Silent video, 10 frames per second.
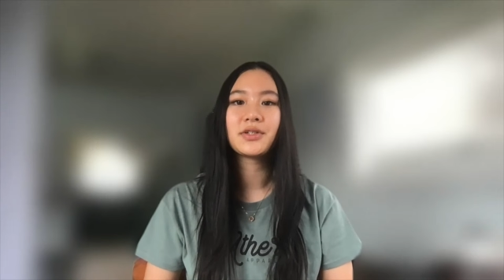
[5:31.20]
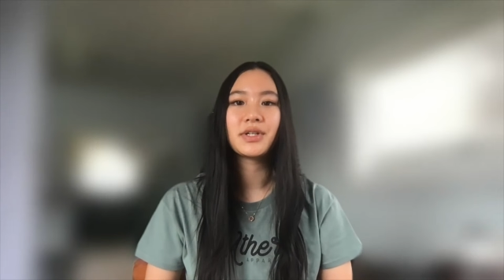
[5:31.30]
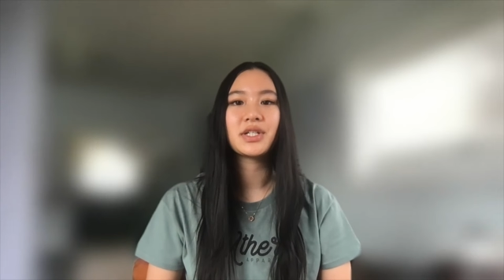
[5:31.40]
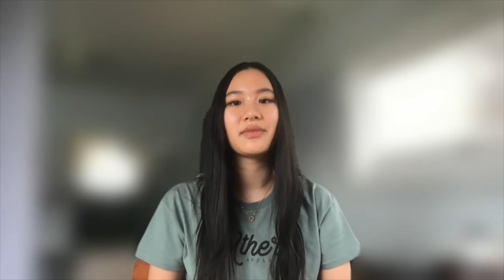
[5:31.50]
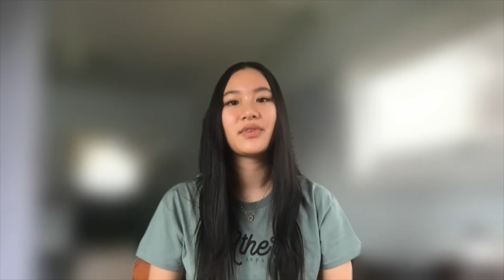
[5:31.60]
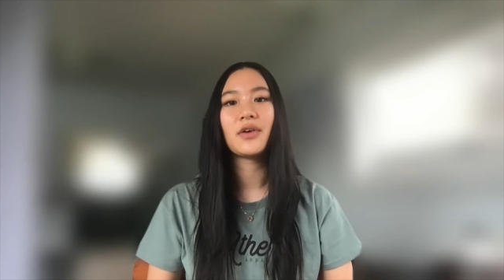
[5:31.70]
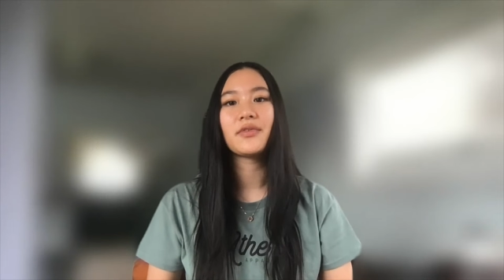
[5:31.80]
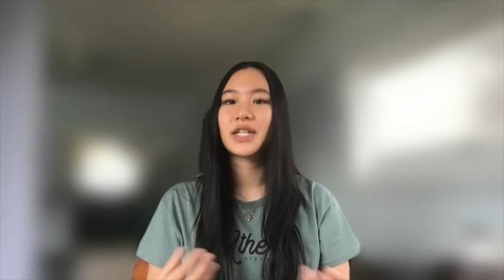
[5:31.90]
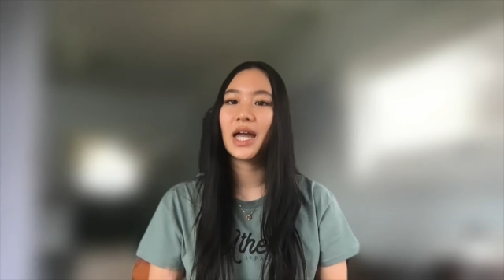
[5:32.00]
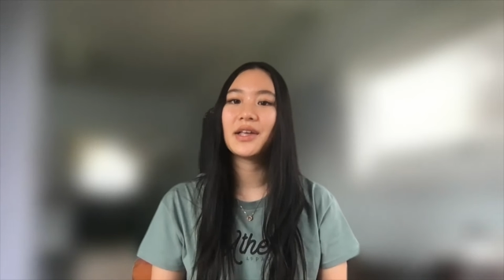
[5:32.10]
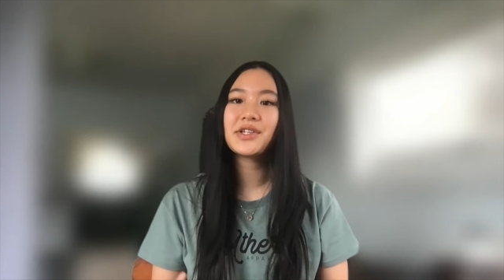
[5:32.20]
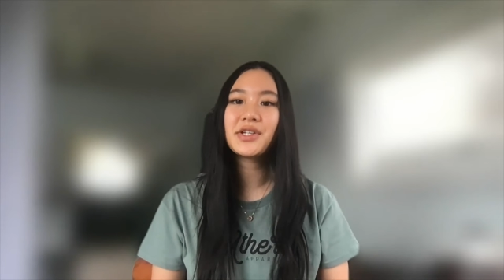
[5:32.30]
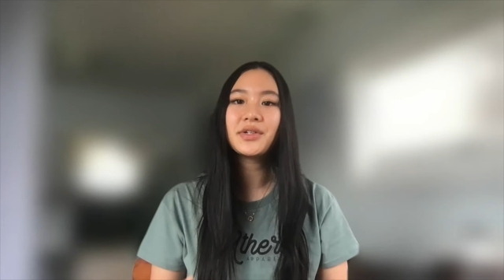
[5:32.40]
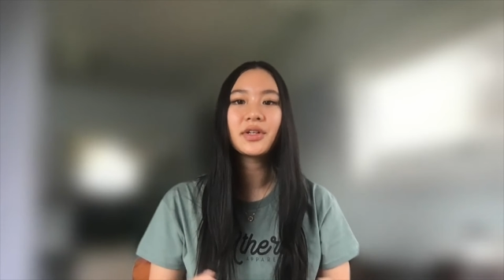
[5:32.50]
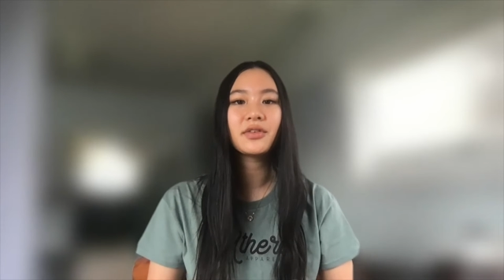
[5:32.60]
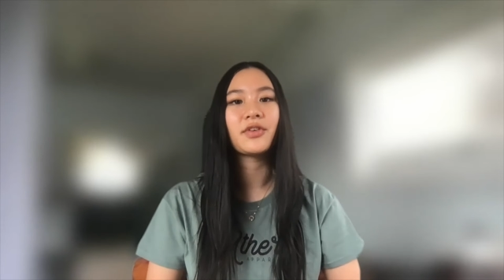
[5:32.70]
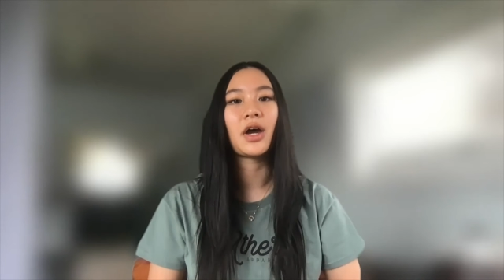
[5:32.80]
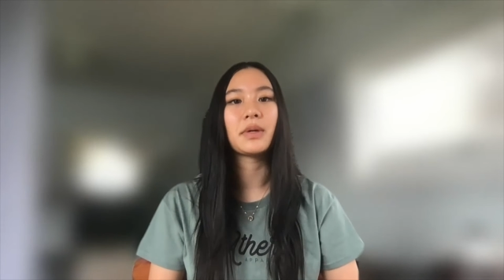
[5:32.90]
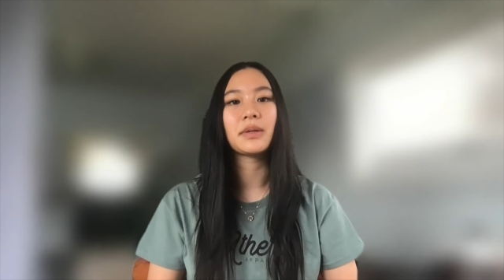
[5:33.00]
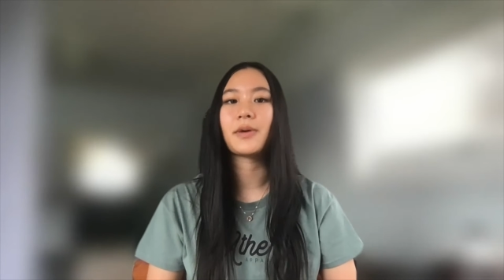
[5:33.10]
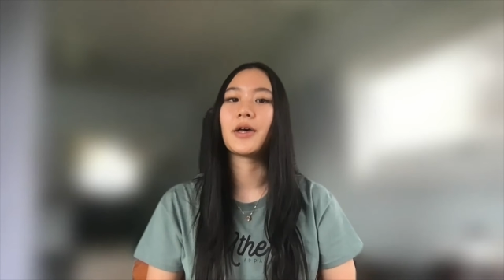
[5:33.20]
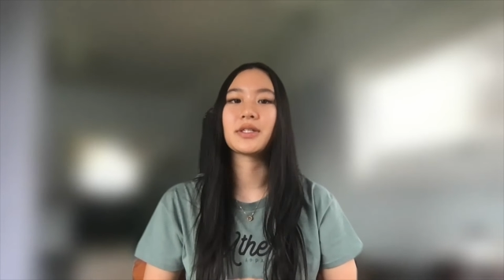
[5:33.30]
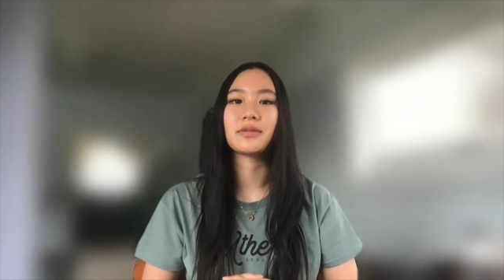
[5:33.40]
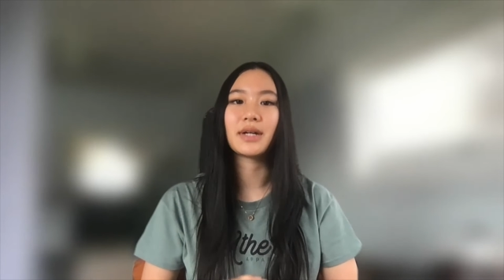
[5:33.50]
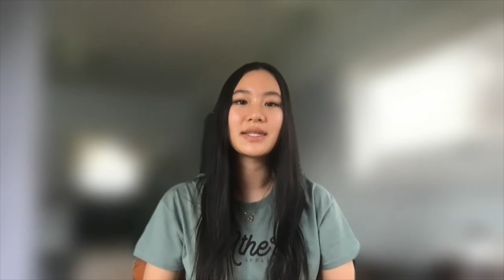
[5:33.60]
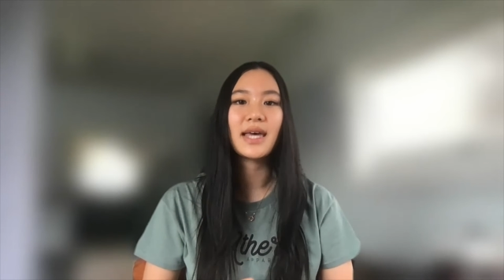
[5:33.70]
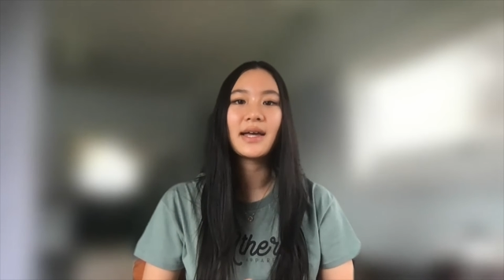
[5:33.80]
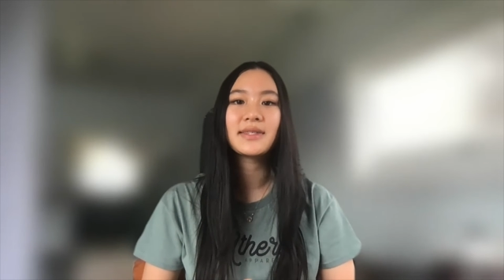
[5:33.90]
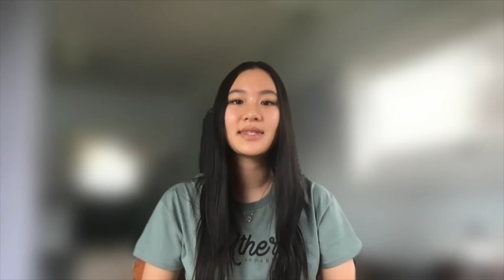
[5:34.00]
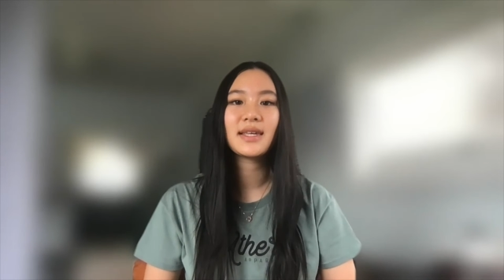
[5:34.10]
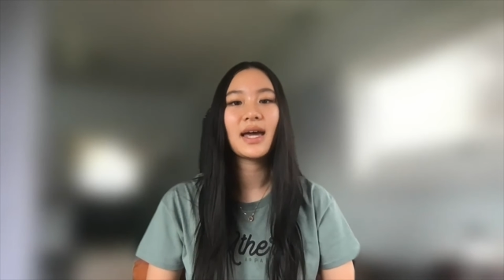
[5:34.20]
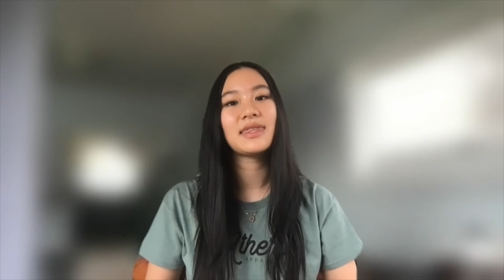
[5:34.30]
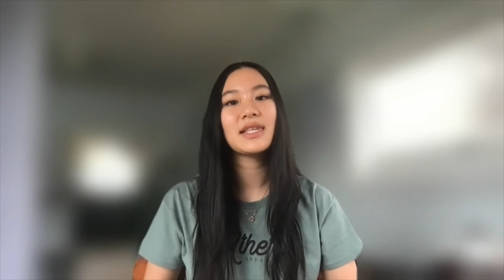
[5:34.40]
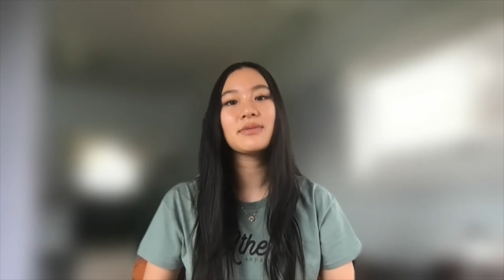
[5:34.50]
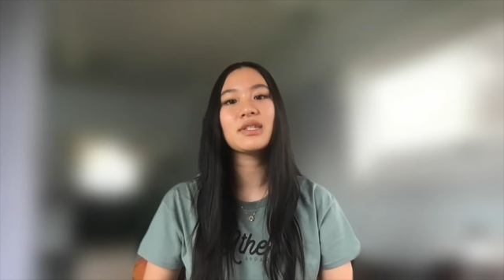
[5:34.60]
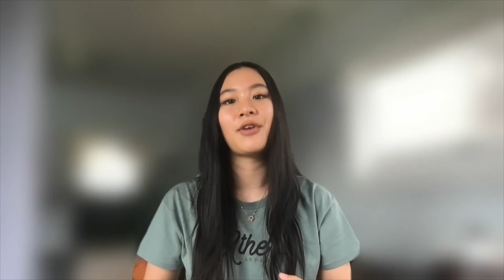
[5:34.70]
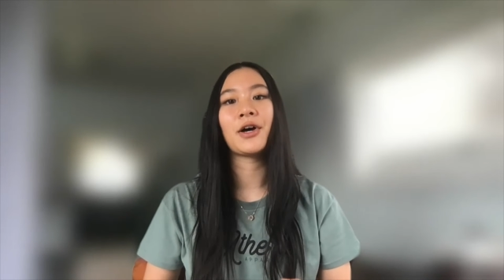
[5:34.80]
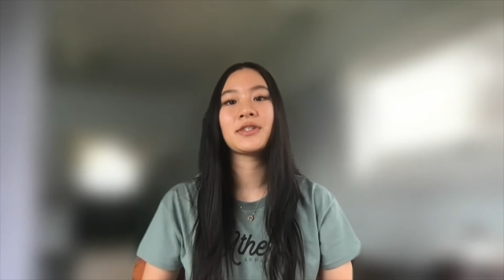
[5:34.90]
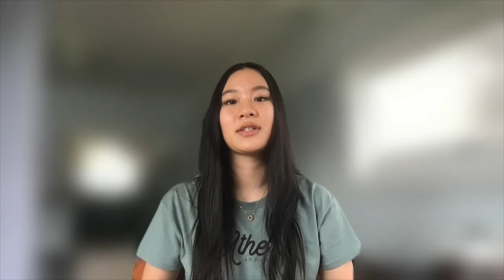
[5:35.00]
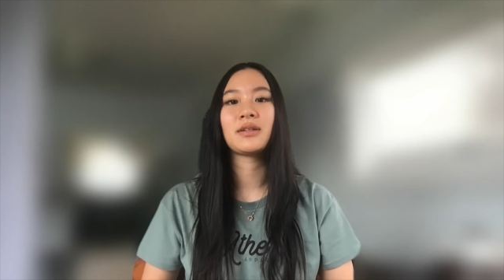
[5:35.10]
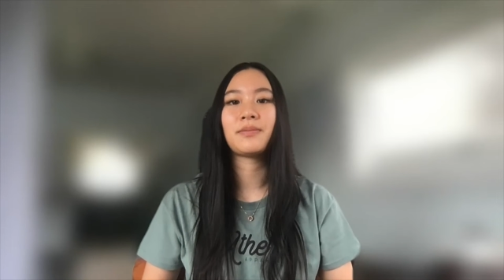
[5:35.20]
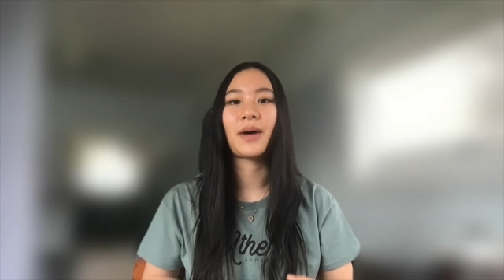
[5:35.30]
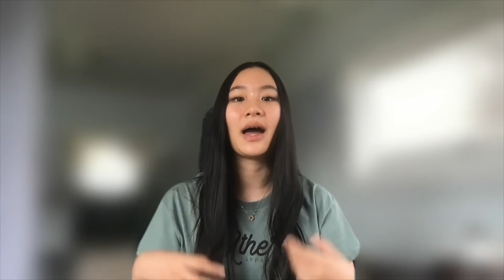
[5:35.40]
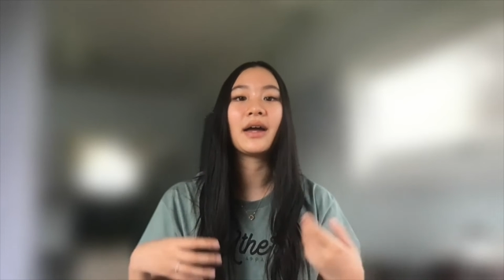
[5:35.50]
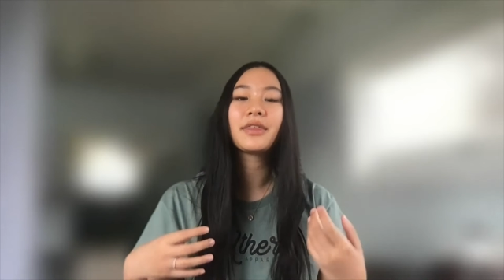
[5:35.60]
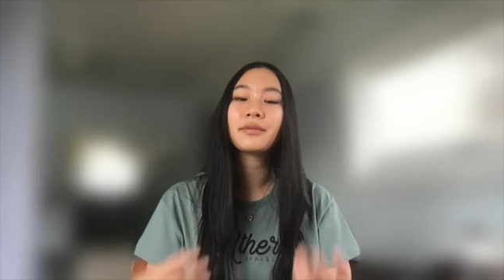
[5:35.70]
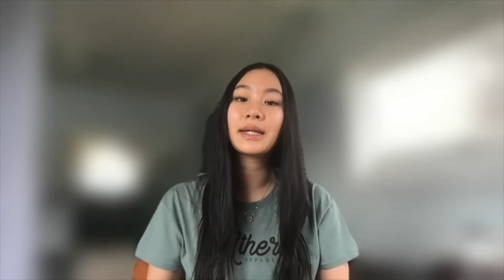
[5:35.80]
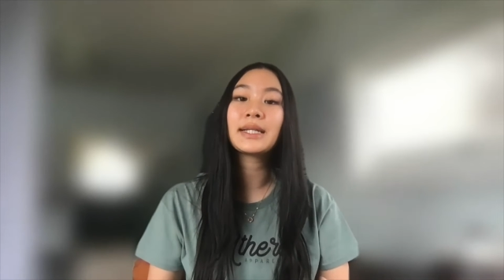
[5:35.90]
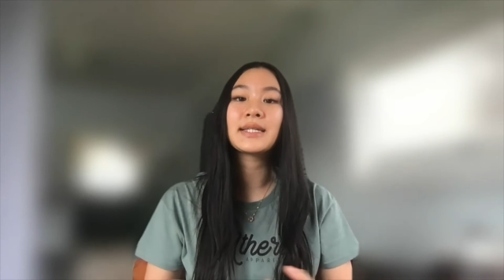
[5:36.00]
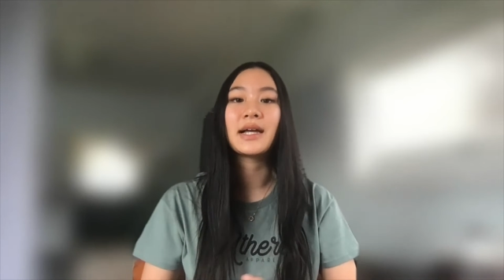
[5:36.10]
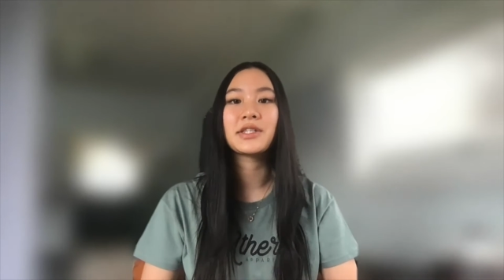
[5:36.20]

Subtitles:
which involves changing or confirming personal insights, and this was fostered by 3 design